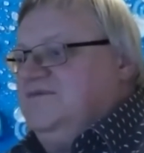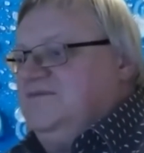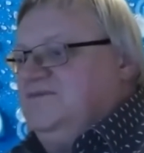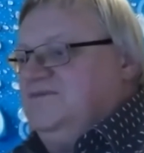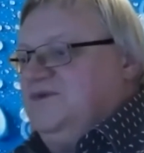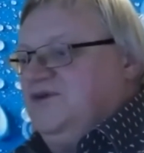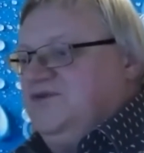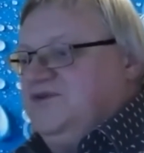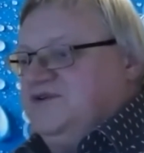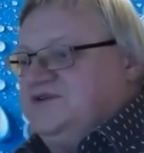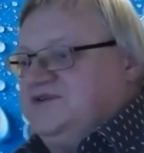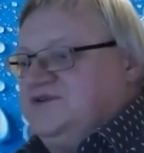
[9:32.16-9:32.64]

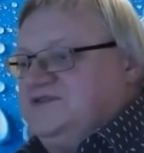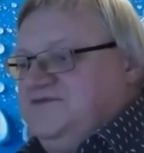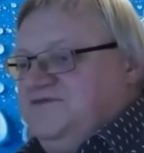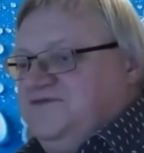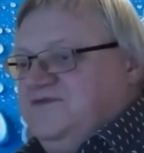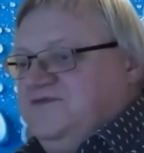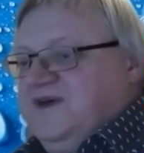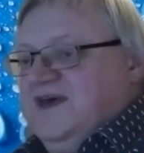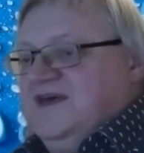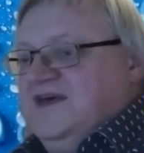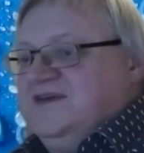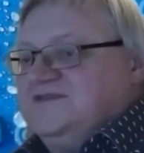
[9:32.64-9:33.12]
because if
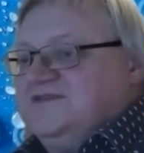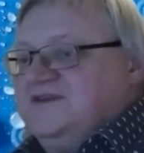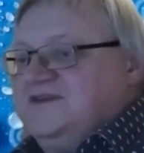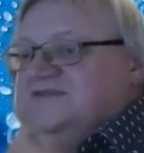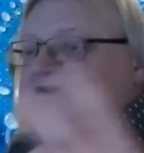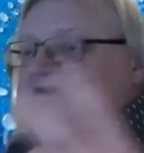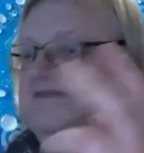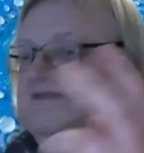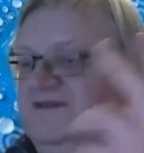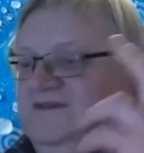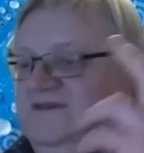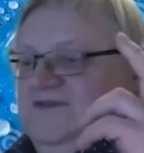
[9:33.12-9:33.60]

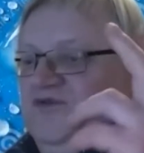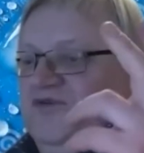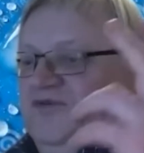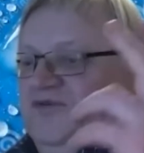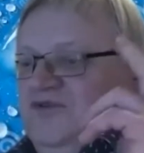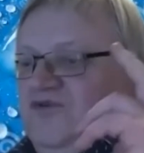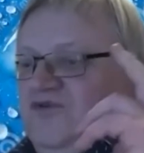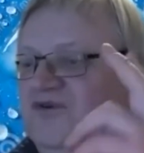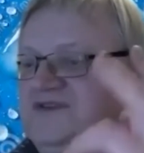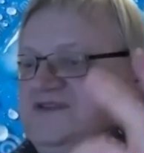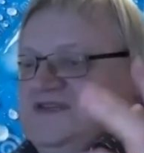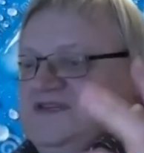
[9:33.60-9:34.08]

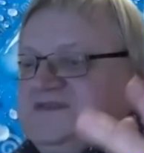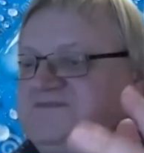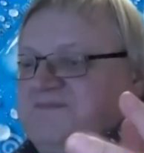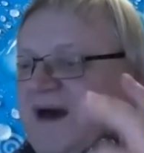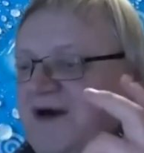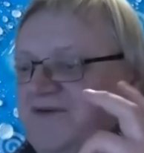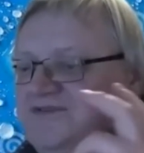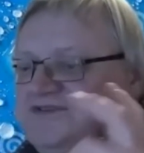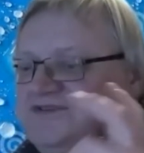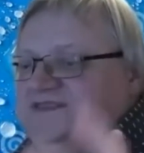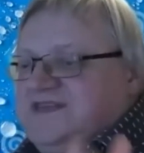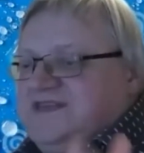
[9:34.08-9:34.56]
look, this
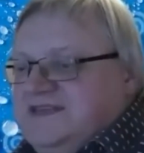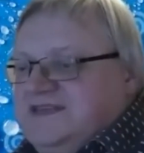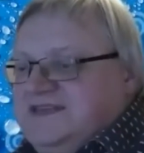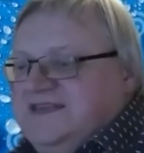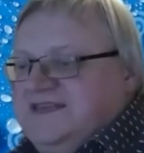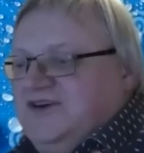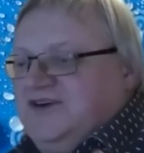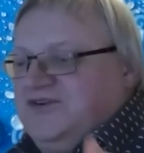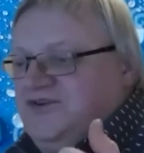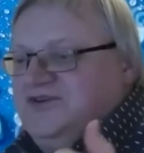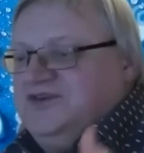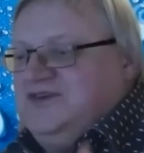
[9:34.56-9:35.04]
bound state in
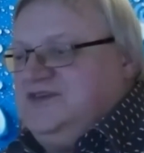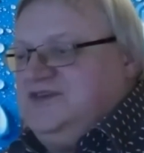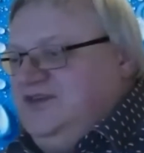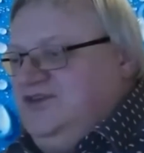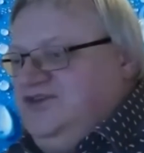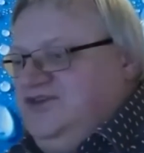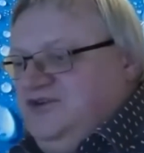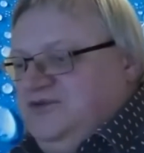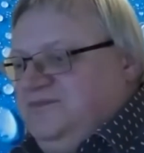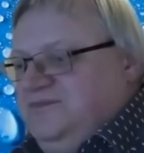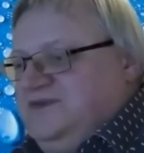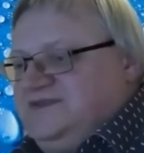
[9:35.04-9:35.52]
a
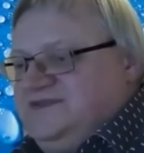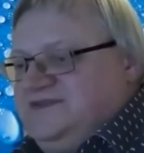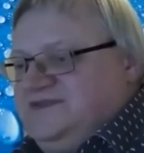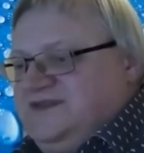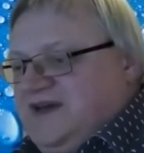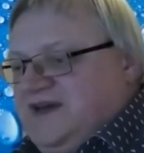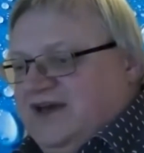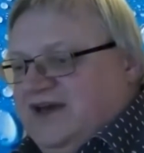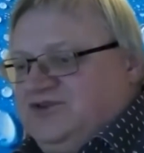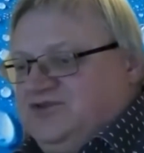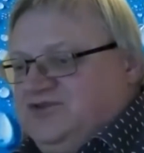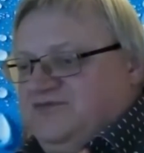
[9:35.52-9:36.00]
continuum, it's a
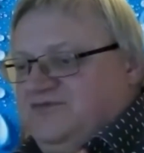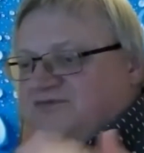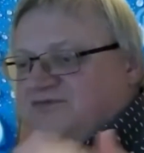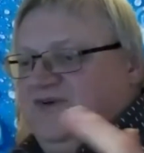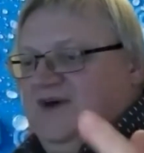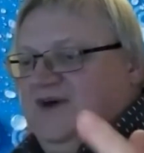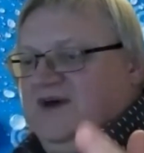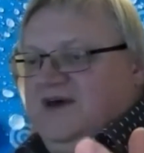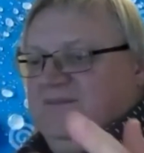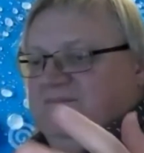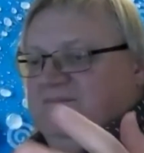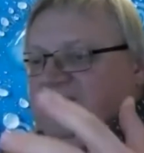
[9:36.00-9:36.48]
kind of
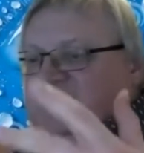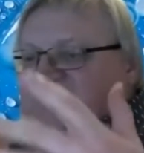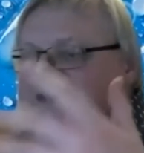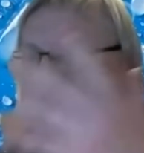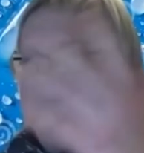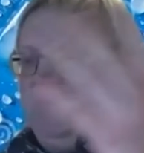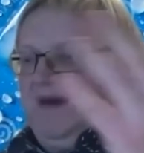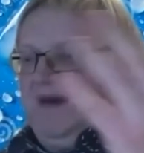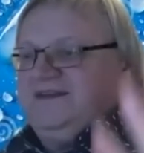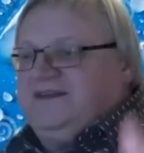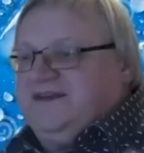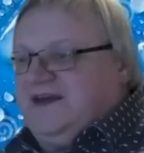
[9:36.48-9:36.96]

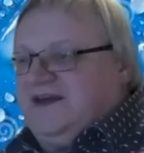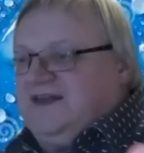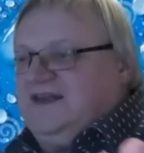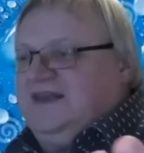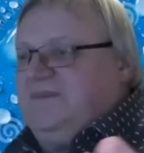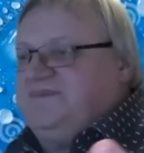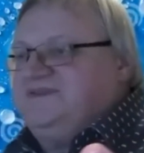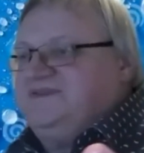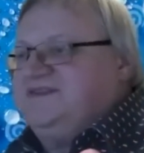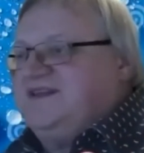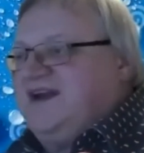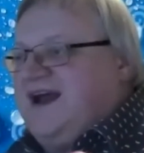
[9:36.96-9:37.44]
mathematical
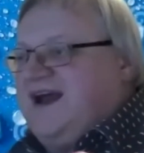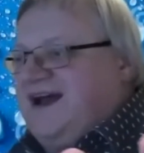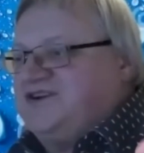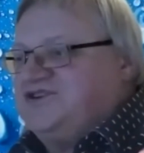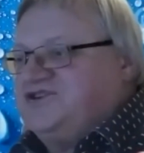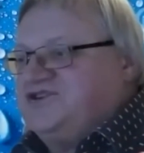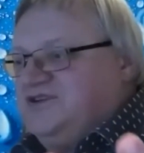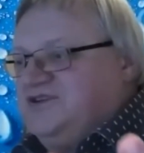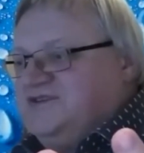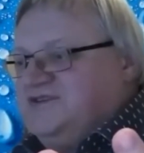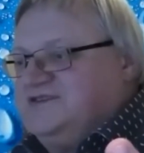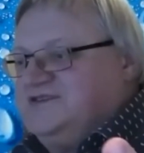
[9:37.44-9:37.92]

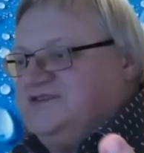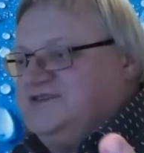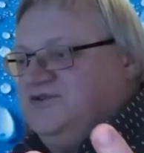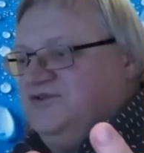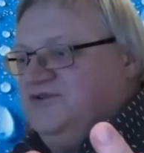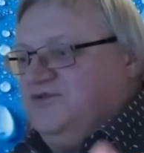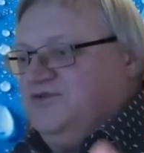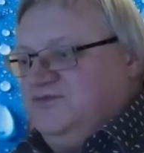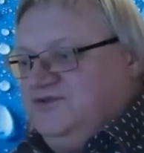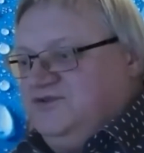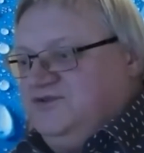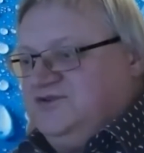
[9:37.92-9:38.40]
abstraction,
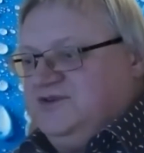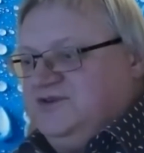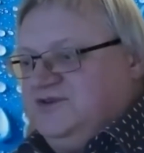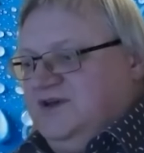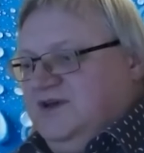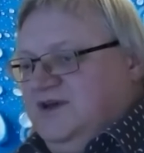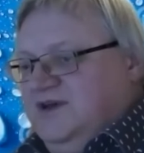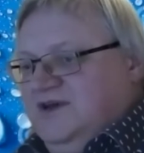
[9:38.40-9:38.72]
so which